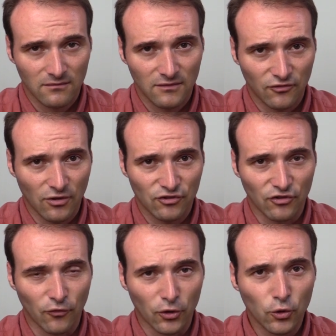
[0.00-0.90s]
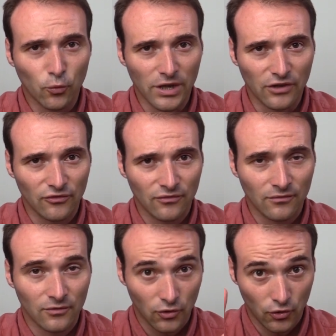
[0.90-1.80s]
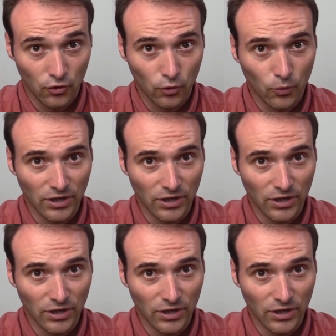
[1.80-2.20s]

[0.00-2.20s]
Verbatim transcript: these questions for two weeks, two